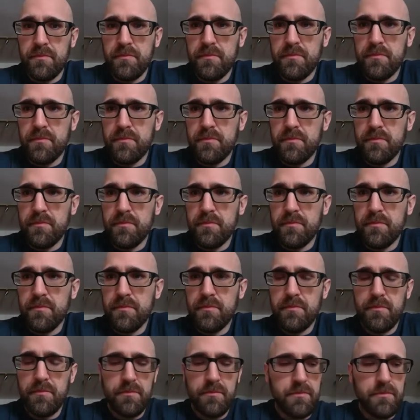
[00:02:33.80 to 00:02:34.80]

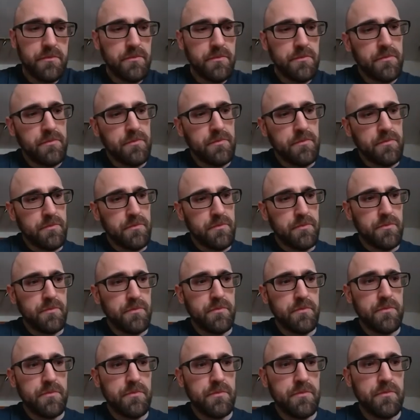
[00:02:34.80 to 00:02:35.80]

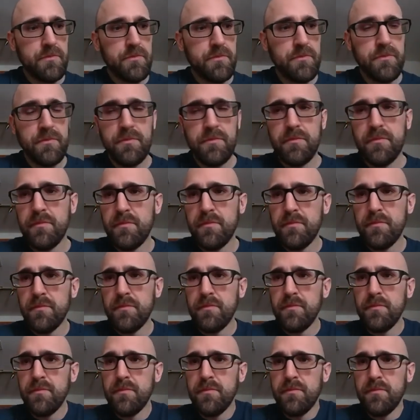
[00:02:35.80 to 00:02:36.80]

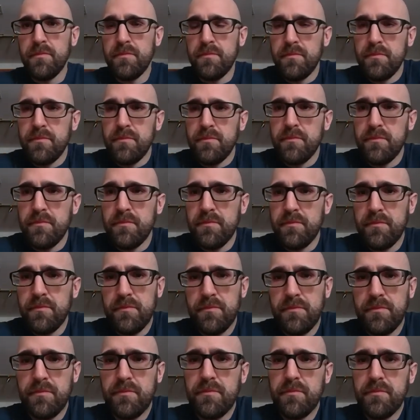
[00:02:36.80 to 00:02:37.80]

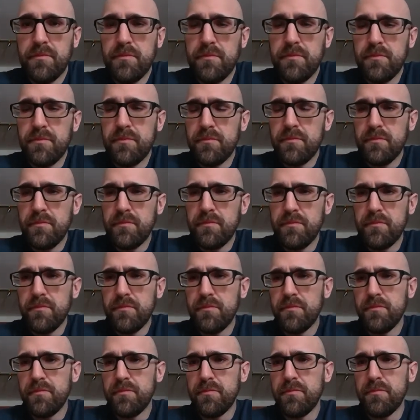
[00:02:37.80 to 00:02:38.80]

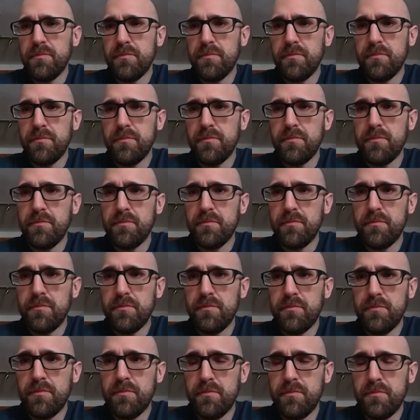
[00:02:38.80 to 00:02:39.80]

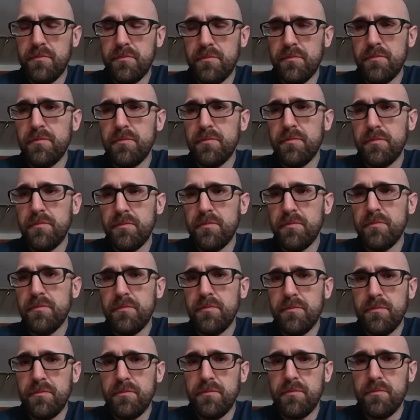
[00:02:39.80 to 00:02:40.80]

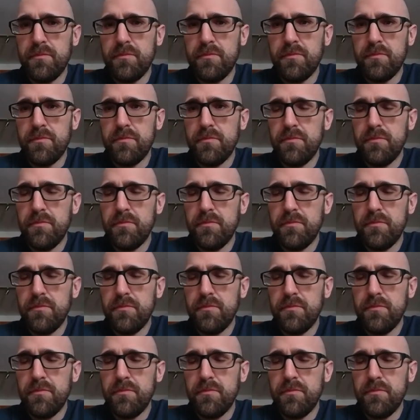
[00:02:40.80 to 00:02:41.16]
(silent)